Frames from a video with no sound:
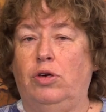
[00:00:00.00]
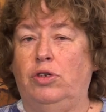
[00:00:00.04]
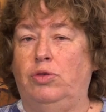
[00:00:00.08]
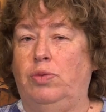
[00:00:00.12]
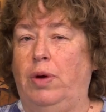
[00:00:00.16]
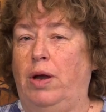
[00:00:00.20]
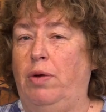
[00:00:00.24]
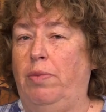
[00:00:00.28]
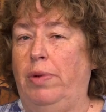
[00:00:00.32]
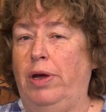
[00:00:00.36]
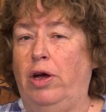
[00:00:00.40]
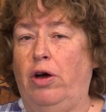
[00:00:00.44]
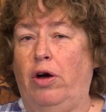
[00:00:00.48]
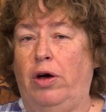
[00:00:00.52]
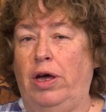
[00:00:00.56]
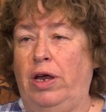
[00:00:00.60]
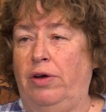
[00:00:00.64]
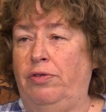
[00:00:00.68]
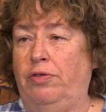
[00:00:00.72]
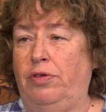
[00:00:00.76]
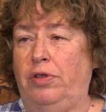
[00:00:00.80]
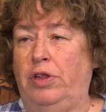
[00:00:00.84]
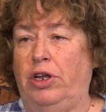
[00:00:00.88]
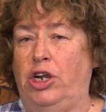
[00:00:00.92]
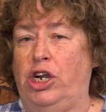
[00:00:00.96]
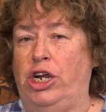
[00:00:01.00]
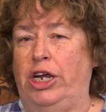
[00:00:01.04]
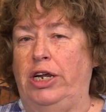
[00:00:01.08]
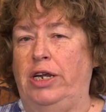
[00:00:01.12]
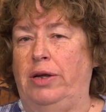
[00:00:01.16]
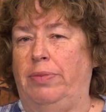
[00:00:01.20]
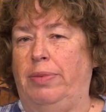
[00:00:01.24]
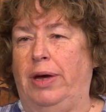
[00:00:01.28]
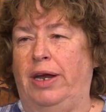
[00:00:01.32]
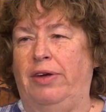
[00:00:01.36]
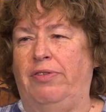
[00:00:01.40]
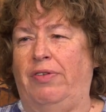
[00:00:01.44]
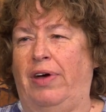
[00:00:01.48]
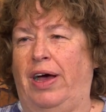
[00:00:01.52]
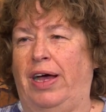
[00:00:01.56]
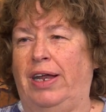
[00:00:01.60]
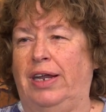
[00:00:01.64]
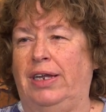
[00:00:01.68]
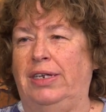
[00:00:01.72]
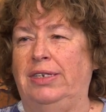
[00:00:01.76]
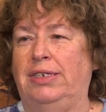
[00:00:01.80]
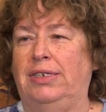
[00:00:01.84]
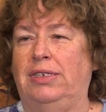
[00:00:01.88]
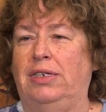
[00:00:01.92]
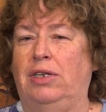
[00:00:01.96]
Because when we go in for the gender-based
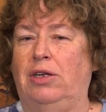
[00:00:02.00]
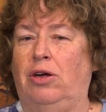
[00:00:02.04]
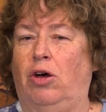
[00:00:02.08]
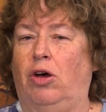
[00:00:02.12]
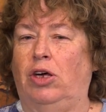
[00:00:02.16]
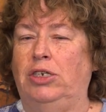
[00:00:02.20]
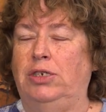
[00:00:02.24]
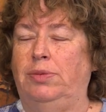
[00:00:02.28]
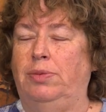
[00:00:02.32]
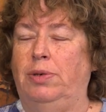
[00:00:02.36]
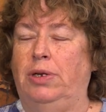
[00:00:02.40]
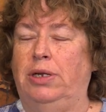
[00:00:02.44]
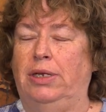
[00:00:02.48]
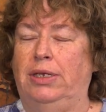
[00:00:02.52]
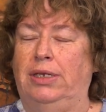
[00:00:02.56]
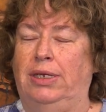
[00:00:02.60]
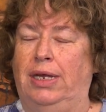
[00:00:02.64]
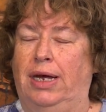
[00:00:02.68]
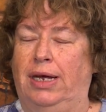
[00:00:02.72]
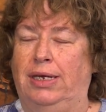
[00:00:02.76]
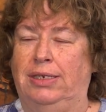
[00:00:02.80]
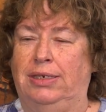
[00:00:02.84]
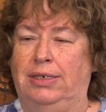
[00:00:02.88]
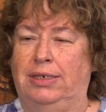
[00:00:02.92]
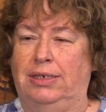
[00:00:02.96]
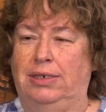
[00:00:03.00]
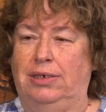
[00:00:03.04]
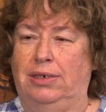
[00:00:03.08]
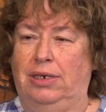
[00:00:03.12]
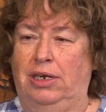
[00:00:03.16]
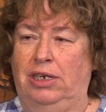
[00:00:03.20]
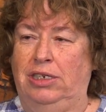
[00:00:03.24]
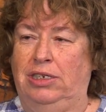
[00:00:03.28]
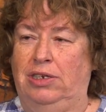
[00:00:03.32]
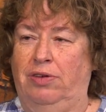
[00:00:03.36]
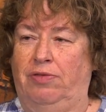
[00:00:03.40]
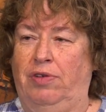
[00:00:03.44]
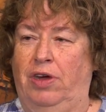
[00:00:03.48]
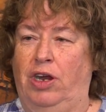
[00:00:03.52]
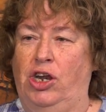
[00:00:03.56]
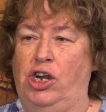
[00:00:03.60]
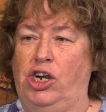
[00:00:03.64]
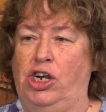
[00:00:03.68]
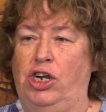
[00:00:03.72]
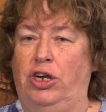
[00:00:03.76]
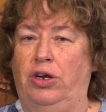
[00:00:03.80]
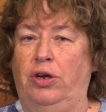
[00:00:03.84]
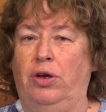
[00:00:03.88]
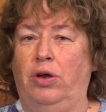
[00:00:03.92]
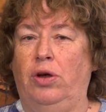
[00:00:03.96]
violence, the hospital does
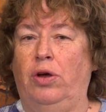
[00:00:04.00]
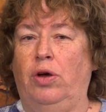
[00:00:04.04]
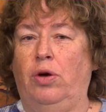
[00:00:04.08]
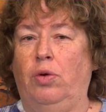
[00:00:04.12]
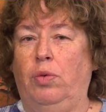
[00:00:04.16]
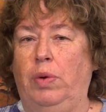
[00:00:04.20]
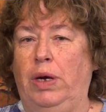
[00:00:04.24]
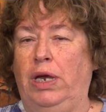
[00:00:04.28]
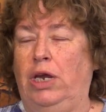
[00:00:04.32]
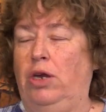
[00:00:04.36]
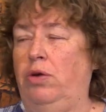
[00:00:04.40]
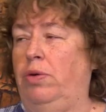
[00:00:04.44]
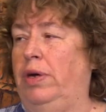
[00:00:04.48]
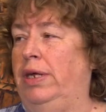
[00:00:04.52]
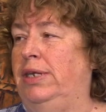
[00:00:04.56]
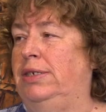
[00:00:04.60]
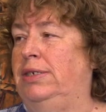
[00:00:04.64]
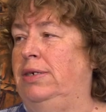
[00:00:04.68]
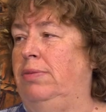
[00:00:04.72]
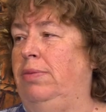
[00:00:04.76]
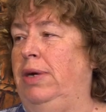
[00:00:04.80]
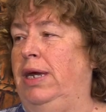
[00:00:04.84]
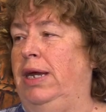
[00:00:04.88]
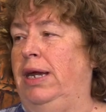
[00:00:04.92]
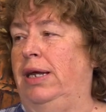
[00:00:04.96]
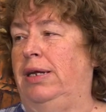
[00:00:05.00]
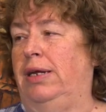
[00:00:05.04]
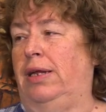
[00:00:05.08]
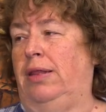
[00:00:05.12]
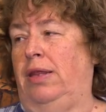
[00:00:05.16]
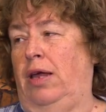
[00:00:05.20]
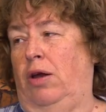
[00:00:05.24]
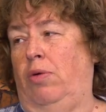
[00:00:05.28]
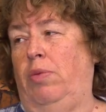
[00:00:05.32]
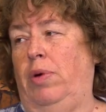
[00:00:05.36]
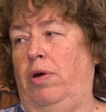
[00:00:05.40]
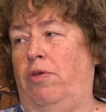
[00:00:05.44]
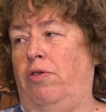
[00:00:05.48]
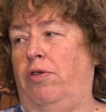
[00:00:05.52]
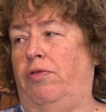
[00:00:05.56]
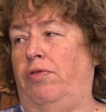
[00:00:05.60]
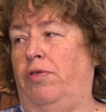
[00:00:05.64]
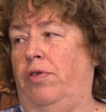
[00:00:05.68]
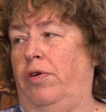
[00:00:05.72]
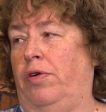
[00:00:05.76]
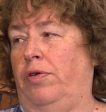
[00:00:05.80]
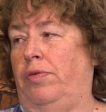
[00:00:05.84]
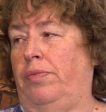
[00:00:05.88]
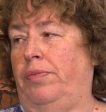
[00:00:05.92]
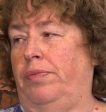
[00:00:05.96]
intervention, we do intermediate, and then we
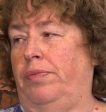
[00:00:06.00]
refer.